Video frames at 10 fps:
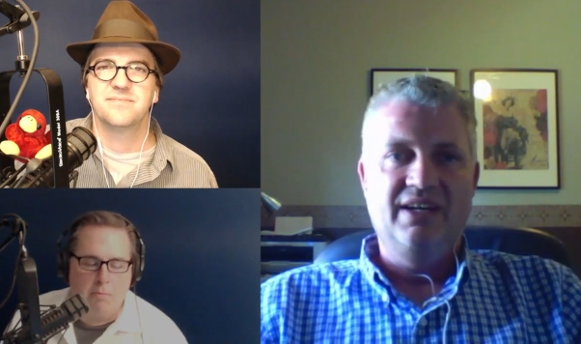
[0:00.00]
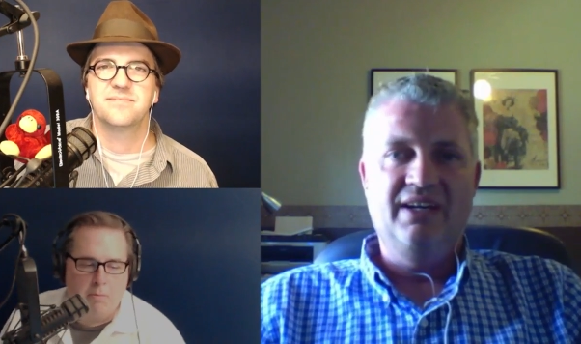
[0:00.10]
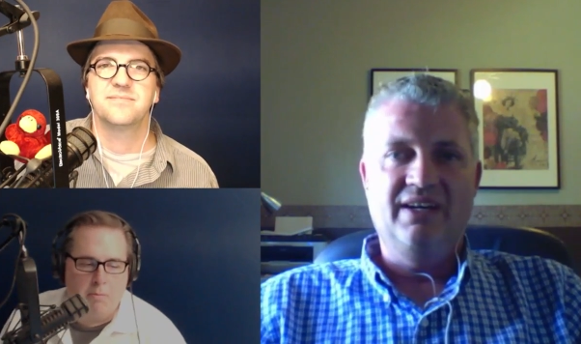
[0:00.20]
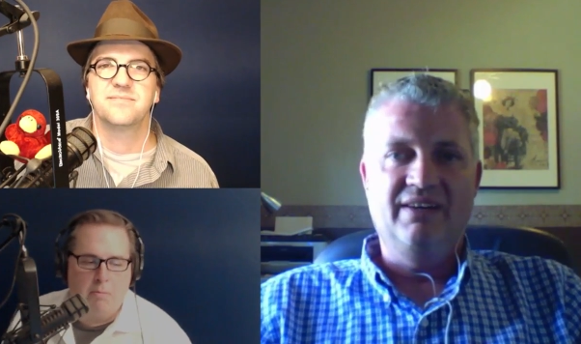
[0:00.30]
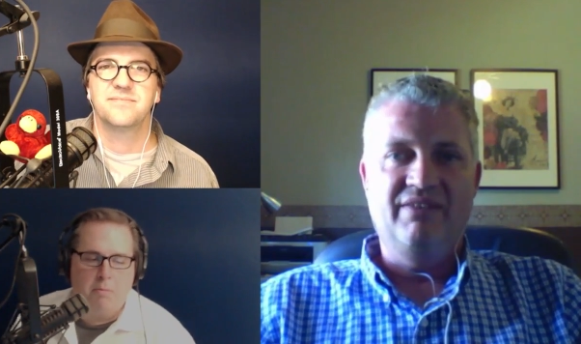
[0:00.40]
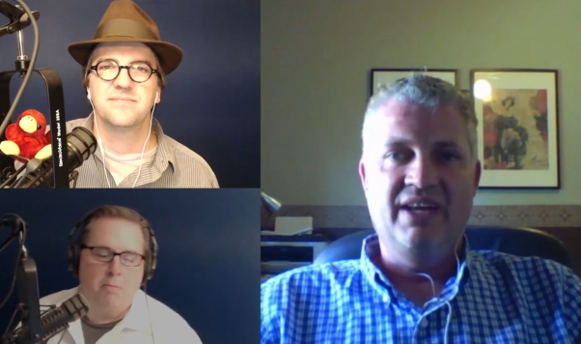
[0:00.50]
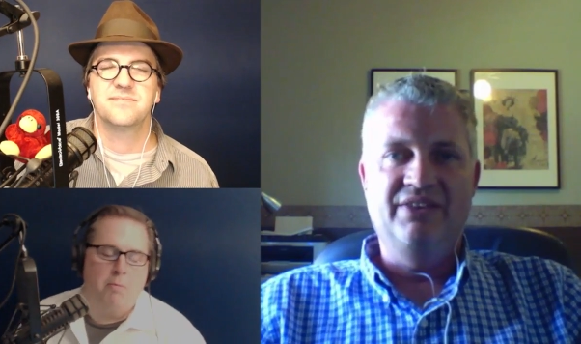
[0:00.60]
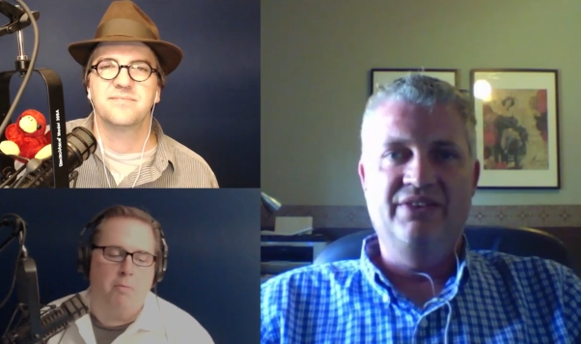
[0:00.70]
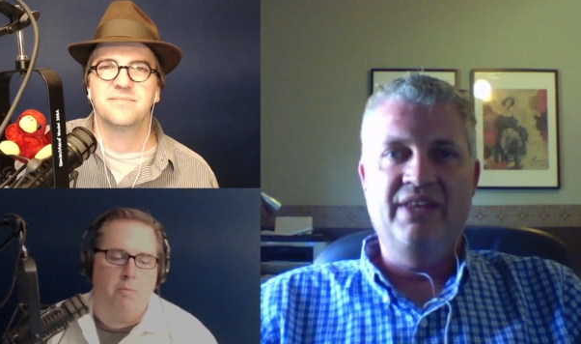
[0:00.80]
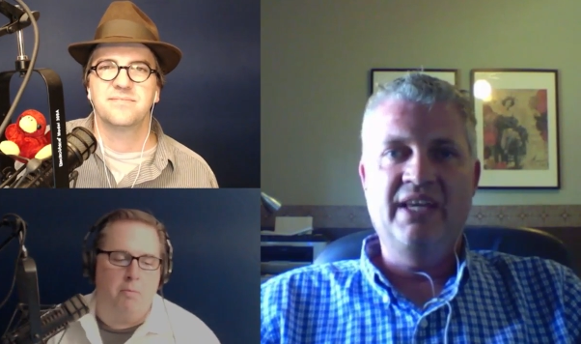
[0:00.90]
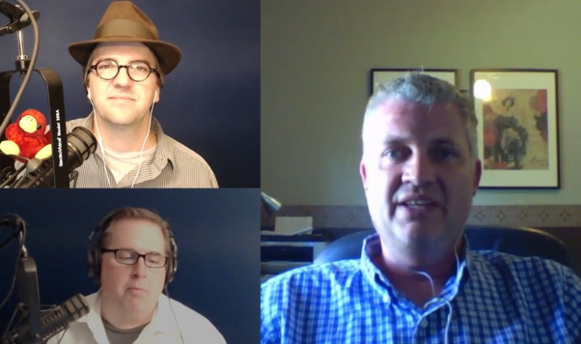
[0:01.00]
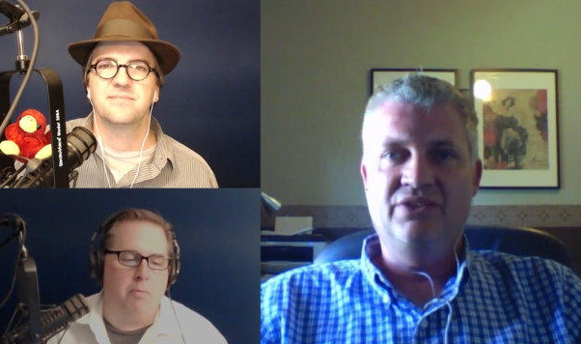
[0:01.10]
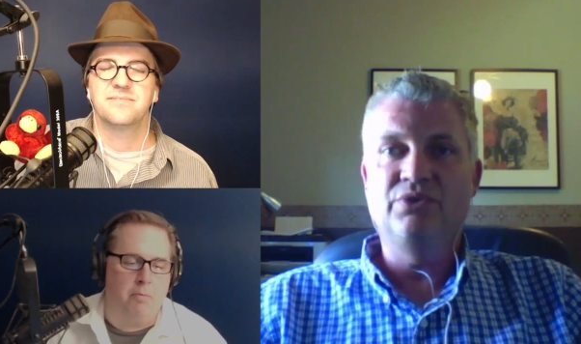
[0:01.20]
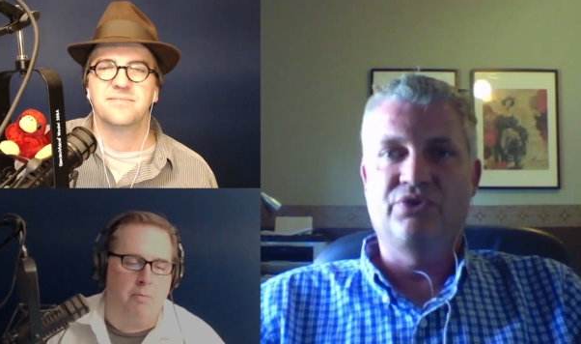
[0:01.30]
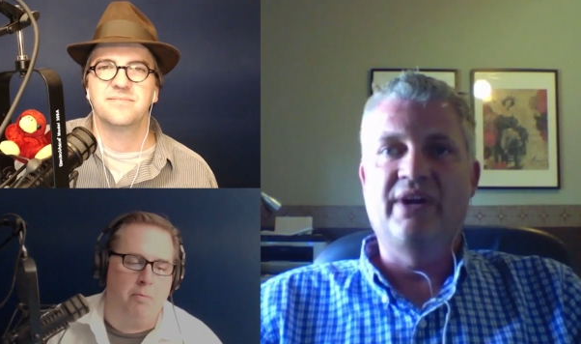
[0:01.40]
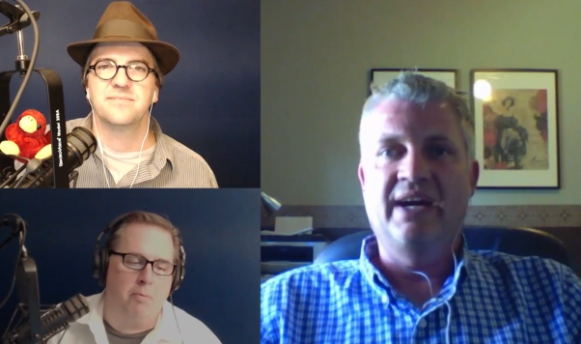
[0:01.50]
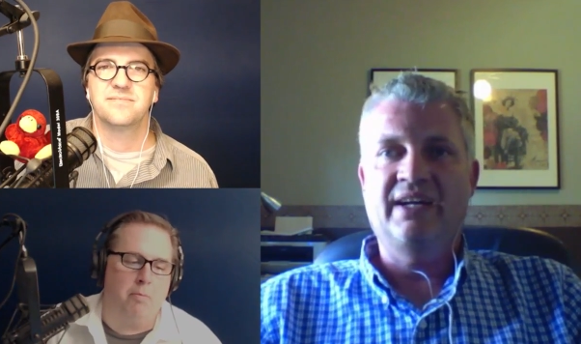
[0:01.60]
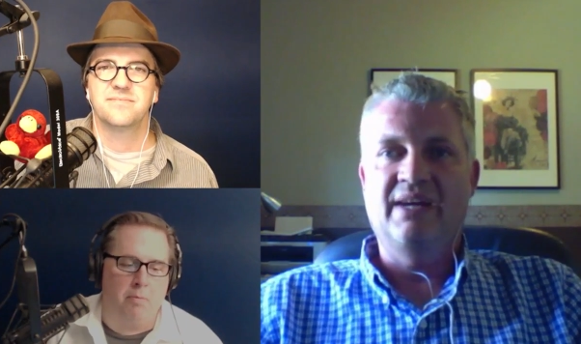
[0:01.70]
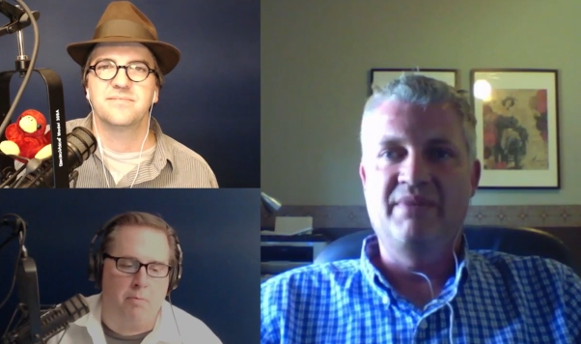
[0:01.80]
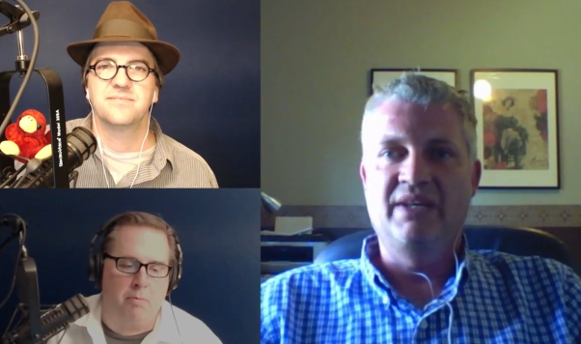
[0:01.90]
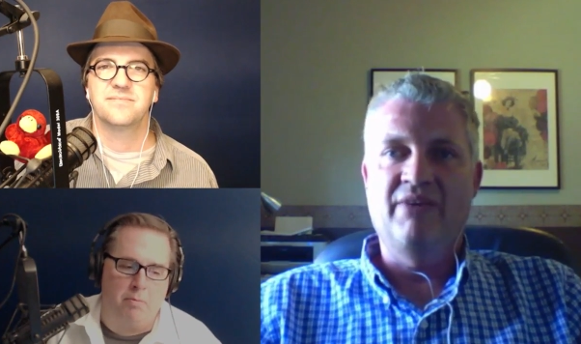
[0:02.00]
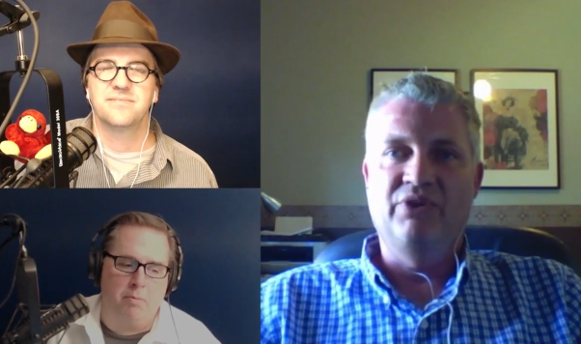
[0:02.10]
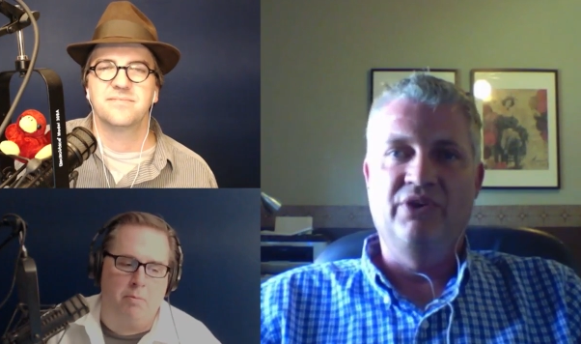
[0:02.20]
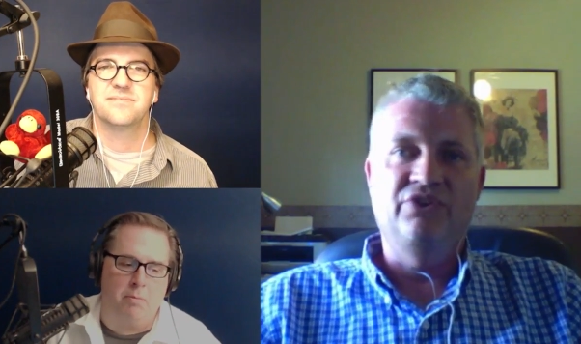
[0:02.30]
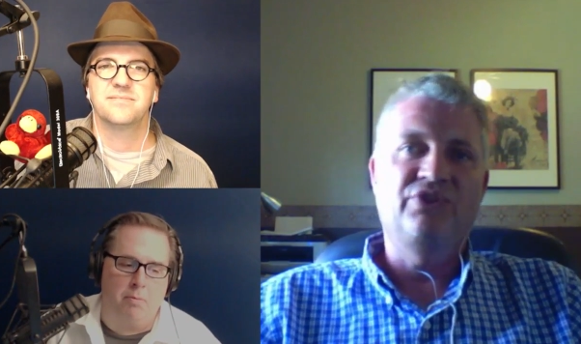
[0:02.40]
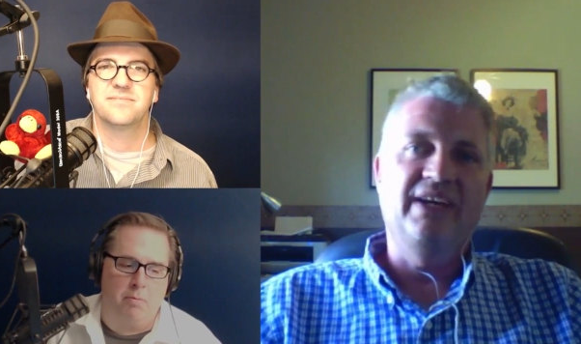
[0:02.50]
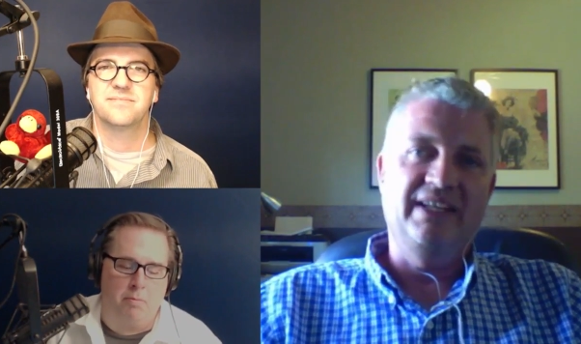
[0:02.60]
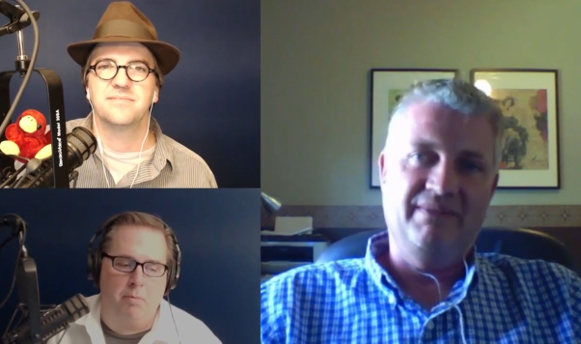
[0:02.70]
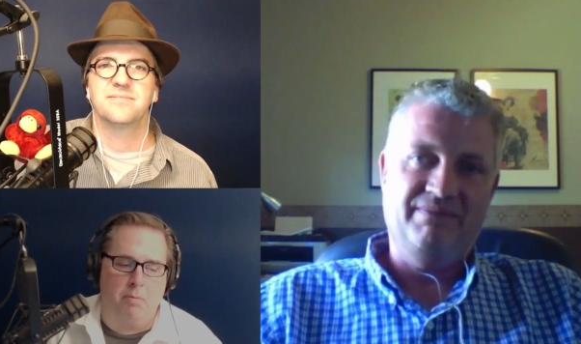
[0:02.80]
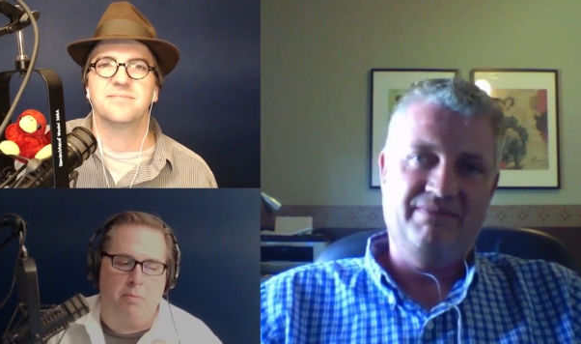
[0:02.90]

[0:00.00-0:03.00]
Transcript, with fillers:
Speaker 1: Uh, and they do track. I mean, I would always try and